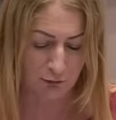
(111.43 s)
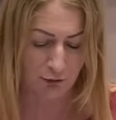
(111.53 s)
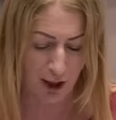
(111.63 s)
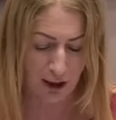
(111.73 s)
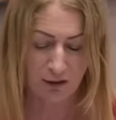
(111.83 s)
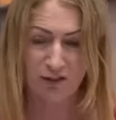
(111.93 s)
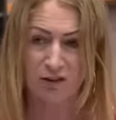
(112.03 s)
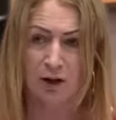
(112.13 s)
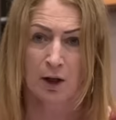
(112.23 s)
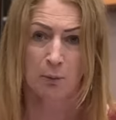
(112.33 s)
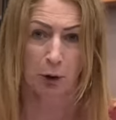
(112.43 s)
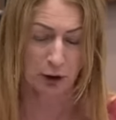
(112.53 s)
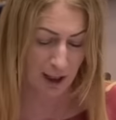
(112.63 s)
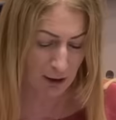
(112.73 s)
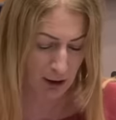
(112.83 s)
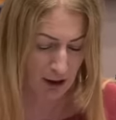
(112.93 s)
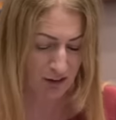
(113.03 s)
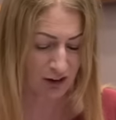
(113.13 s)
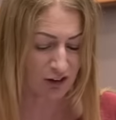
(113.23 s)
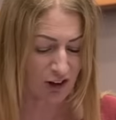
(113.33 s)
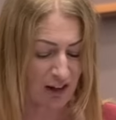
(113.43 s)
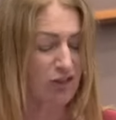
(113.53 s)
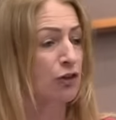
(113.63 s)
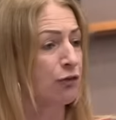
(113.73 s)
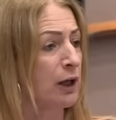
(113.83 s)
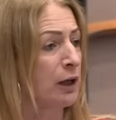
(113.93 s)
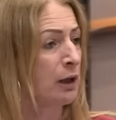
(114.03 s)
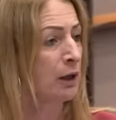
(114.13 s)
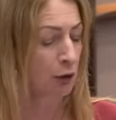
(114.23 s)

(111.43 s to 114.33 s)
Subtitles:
violence. Bulgaria is a catastrophe.